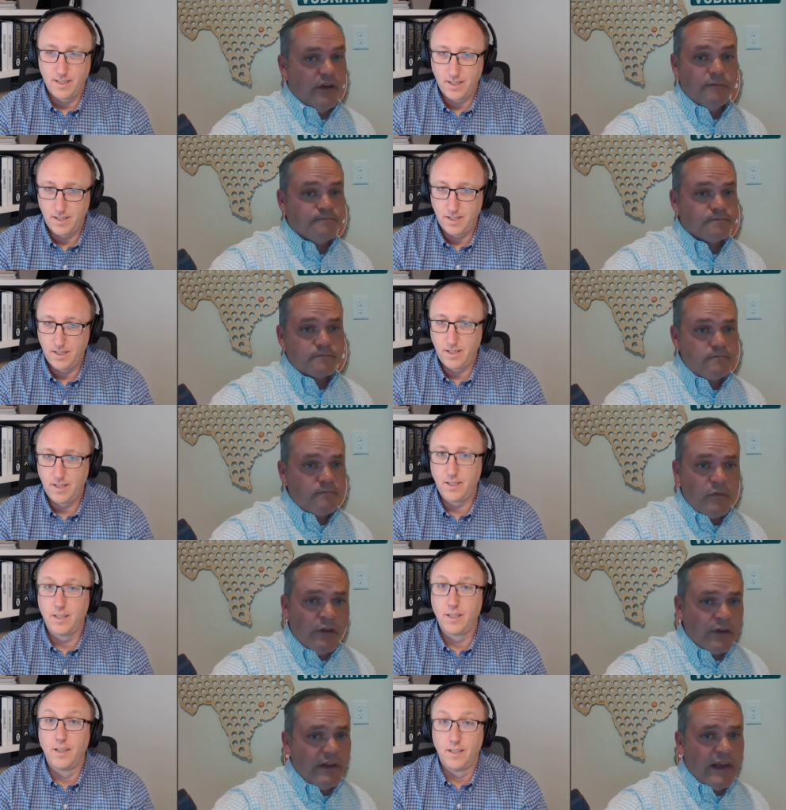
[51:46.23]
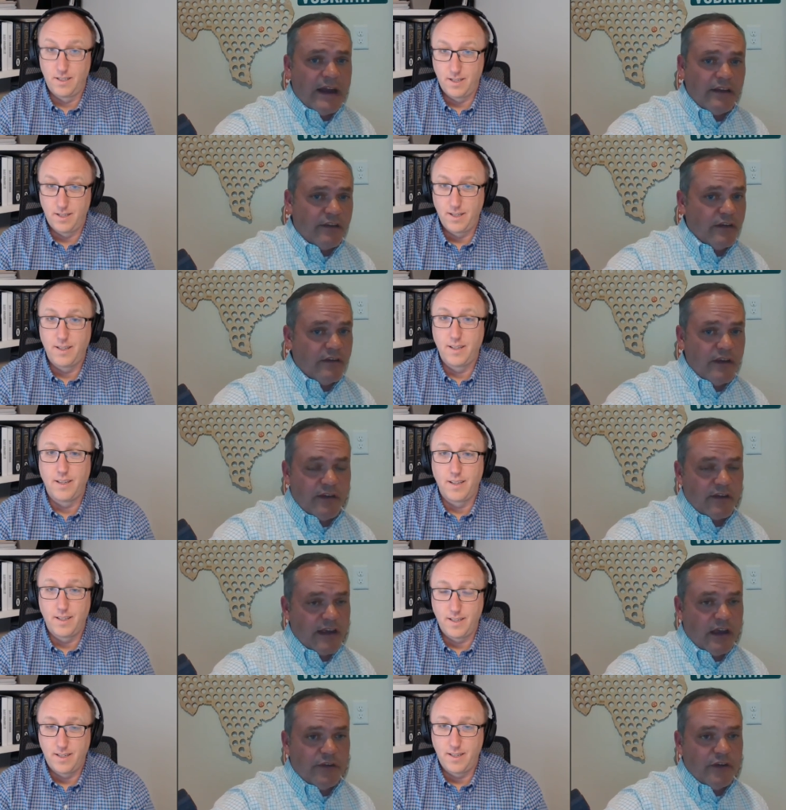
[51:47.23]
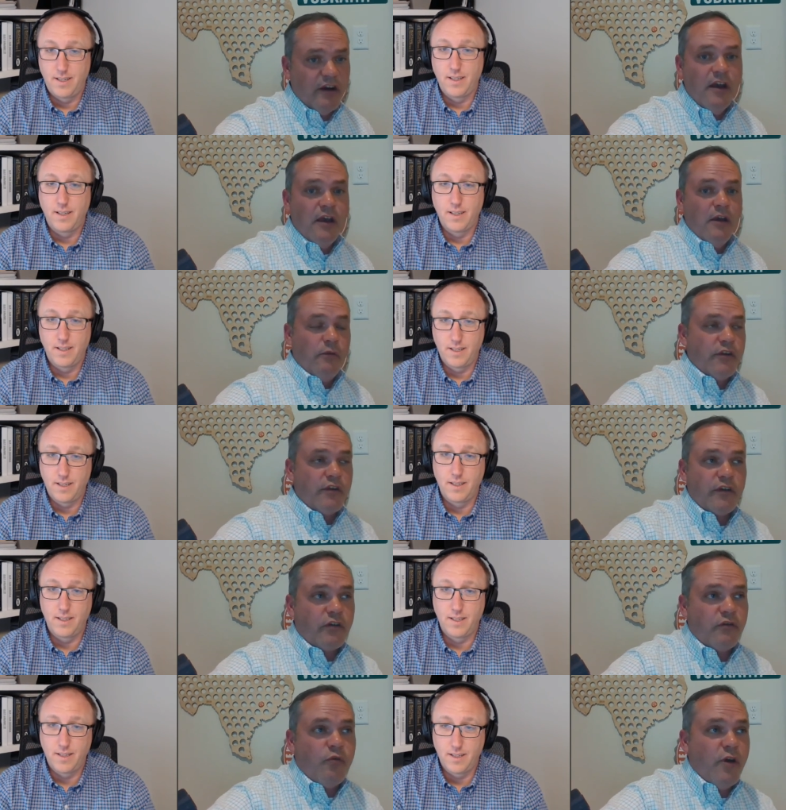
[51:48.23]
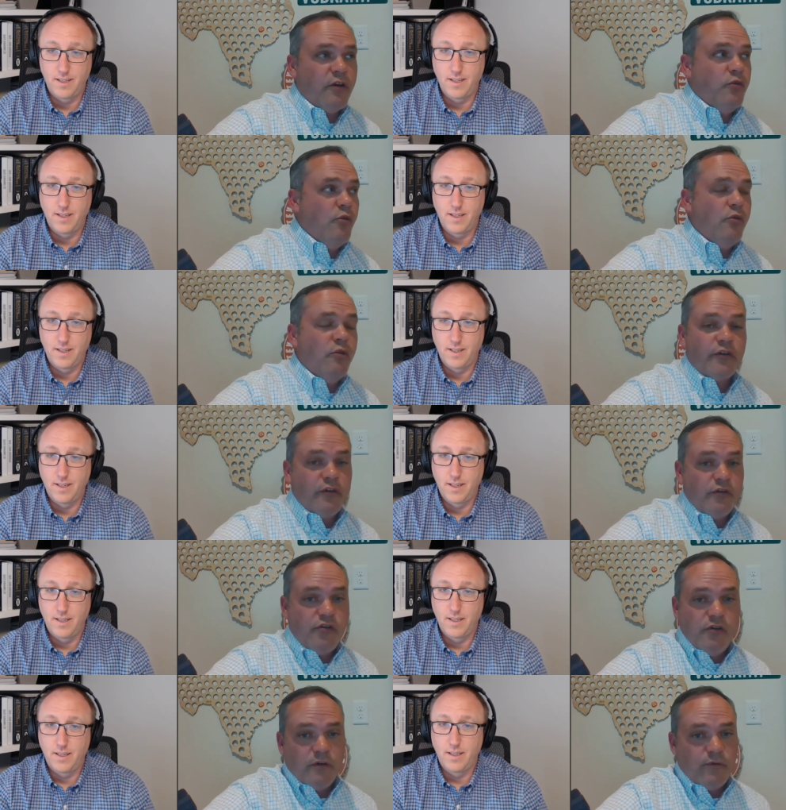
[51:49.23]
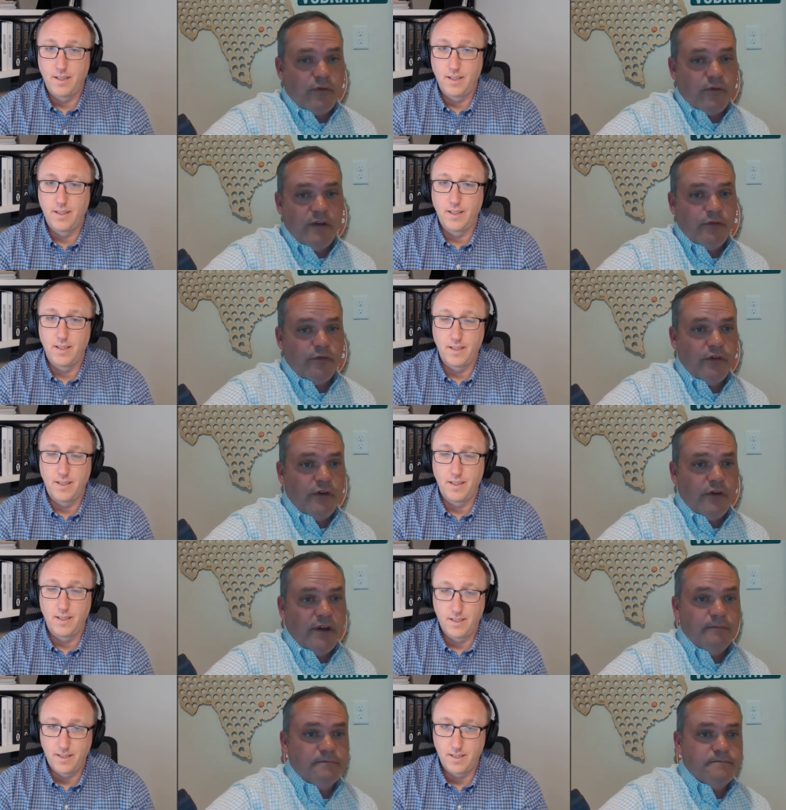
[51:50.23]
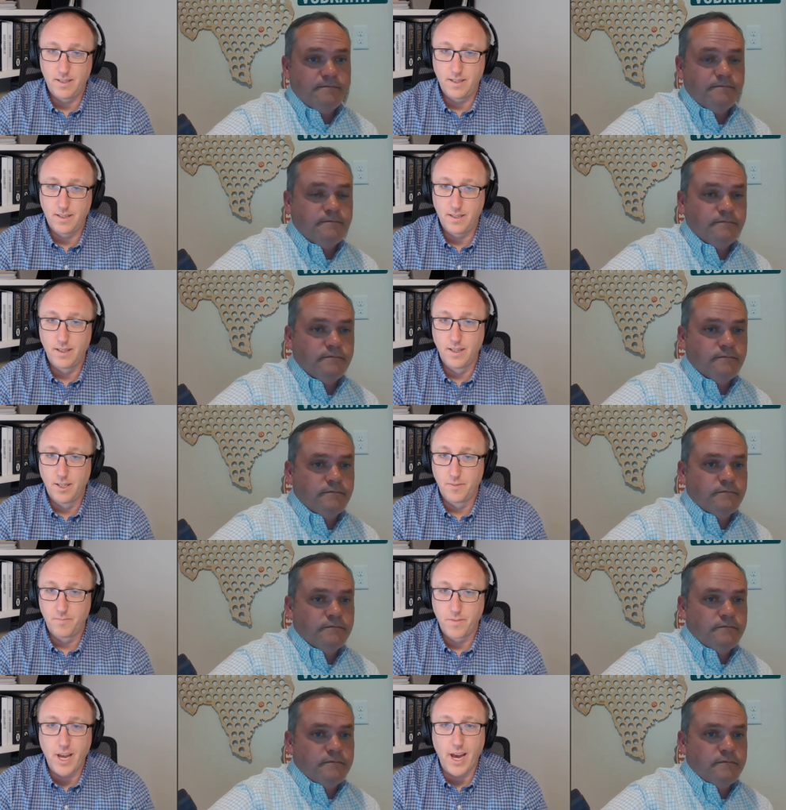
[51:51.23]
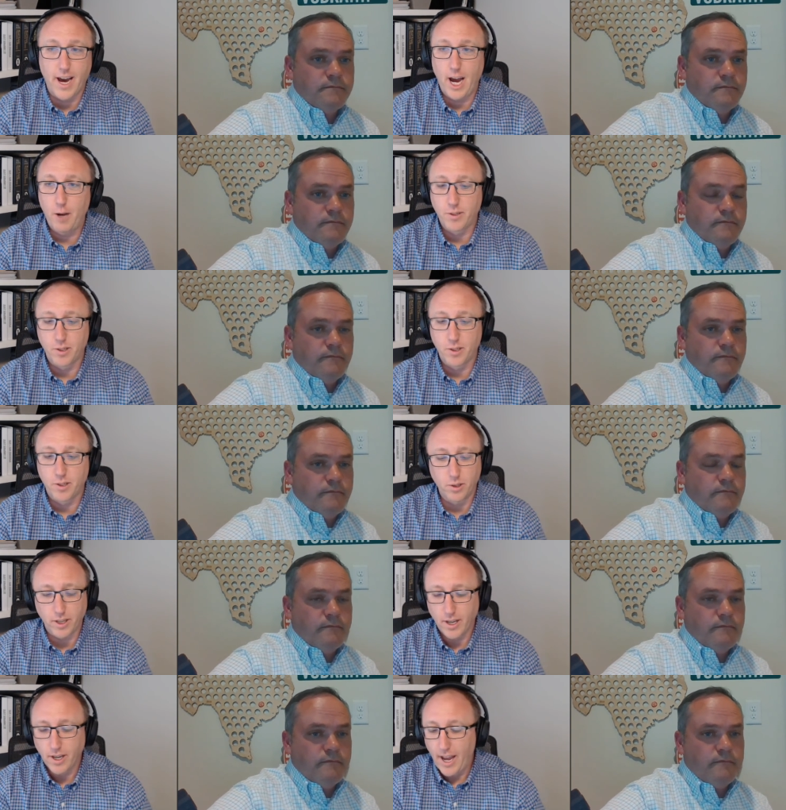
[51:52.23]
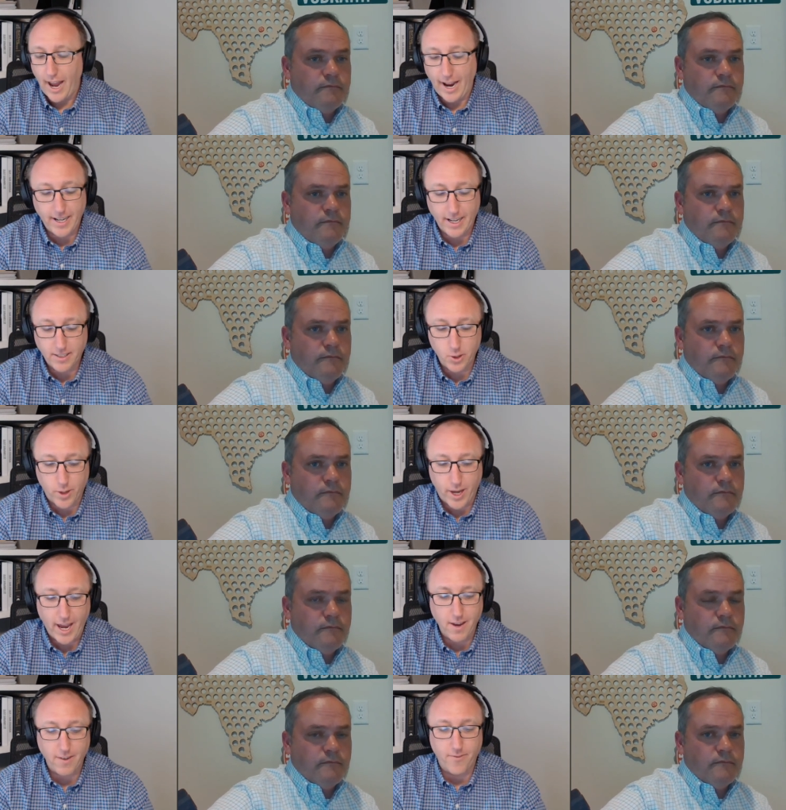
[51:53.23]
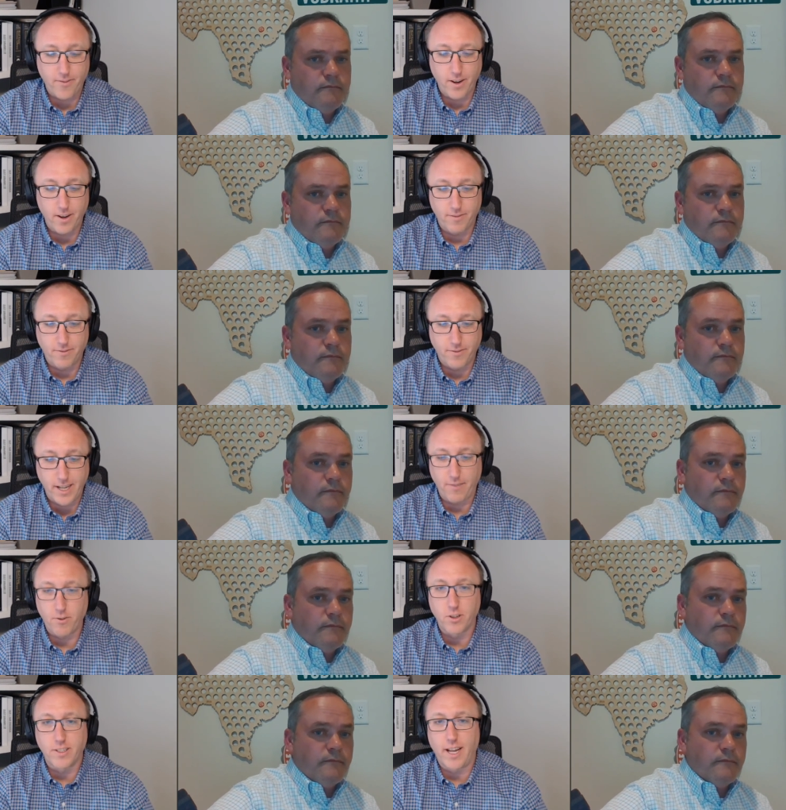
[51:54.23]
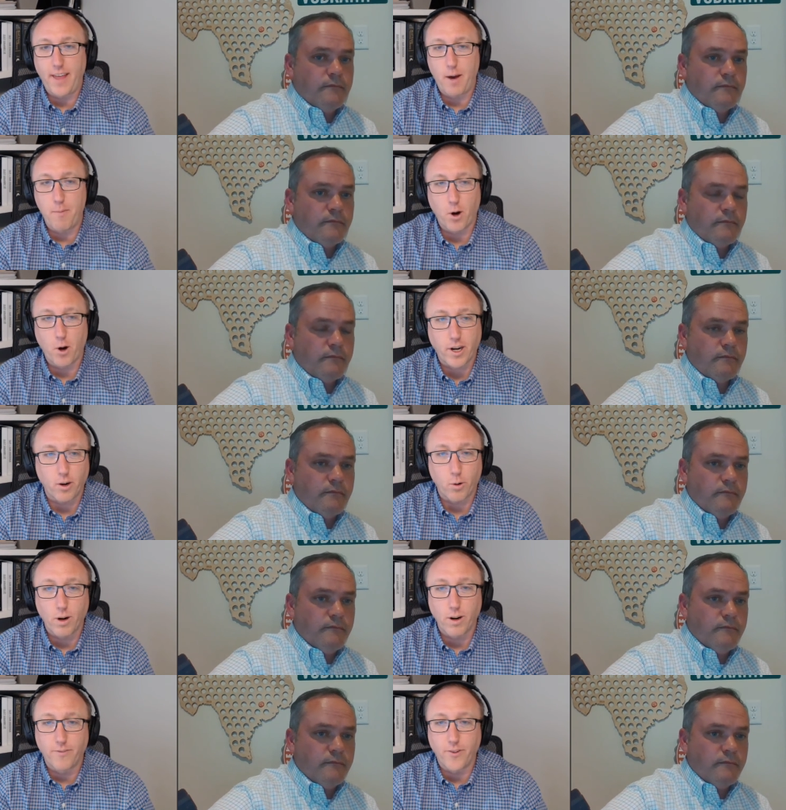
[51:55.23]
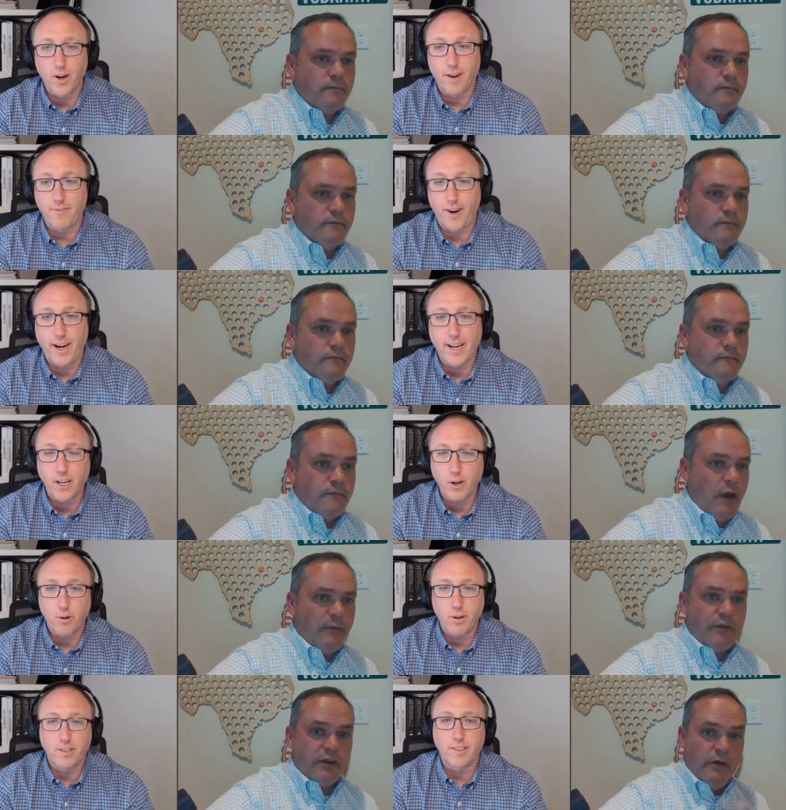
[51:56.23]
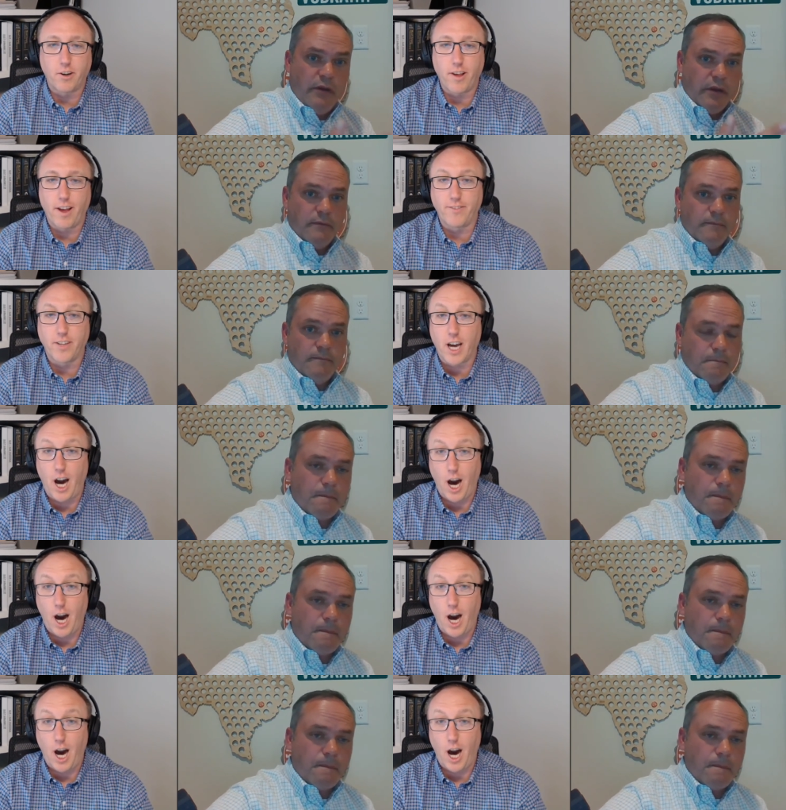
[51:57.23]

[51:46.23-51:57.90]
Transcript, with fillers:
Speaker 1: out there. There's a lot of statistics out there with just a quick Google search you can find for free.
Speaker 2: Yeah, absolutely. And it's okay if if Denver is not that market, or if you're not finding, you don't necessarily have to